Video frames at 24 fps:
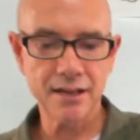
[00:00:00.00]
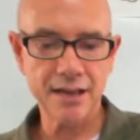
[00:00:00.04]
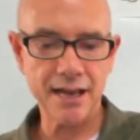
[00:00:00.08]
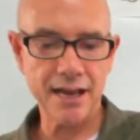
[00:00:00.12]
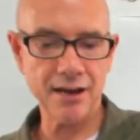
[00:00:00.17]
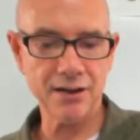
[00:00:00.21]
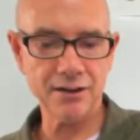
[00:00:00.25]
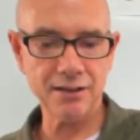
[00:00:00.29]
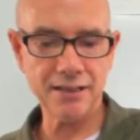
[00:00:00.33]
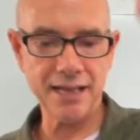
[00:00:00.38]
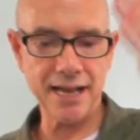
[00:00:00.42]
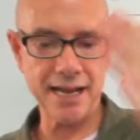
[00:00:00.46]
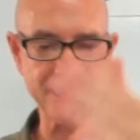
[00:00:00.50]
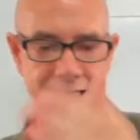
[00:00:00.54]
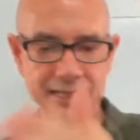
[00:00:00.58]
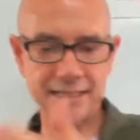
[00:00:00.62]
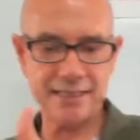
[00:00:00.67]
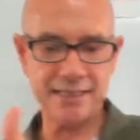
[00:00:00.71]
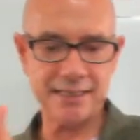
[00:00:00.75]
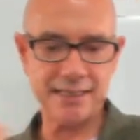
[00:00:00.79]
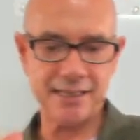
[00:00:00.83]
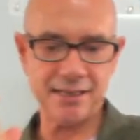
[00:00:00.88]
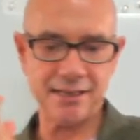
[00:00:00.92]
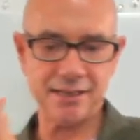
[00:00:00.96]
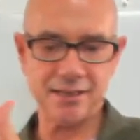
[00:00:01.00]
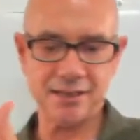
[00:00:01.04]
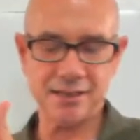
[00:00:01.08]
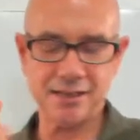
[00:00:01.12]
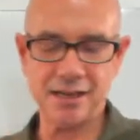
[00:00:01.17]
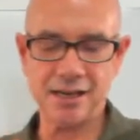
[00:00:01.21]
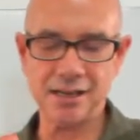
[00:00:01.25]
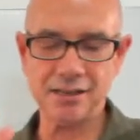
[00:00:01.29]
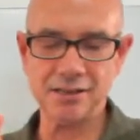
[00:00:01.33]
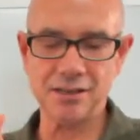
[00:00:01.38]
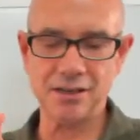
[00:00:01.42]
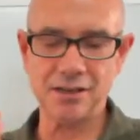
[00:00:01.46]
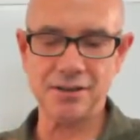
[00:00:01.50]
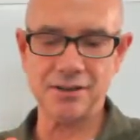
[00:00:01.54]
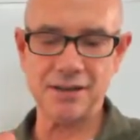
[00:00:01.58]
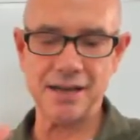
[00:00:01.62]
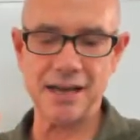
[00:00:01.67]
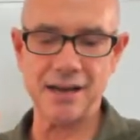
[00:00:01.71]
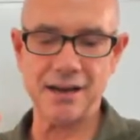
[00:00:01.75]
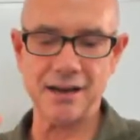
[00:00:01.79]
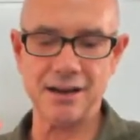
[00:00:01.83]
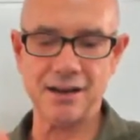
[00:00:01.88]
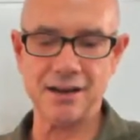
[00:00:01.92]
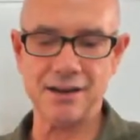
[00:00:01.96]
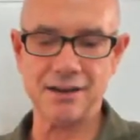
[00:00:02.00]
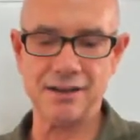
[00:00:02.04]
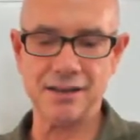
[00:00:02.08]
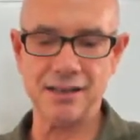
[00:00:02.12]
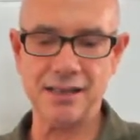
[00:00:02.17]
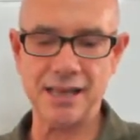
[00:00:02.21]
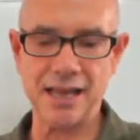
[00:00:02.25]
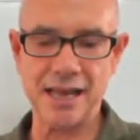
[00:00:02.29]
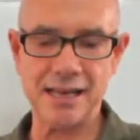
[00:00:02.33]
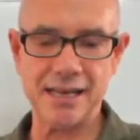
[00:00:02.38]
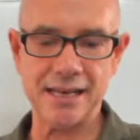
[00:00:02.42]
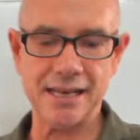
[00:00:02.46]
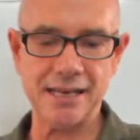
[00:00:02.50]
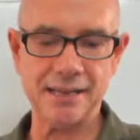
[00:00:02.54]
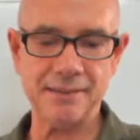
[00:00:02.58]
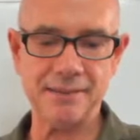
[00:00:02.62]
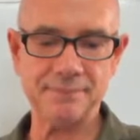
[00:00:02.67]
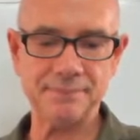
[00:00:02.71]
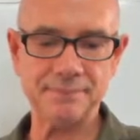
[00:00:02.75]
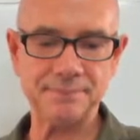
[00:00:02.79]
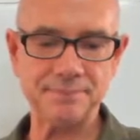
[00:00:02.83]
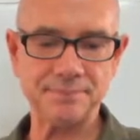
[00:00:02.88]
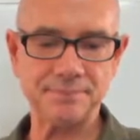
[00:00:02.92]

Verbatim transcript: Air Lady's here. Hello, Air Lady.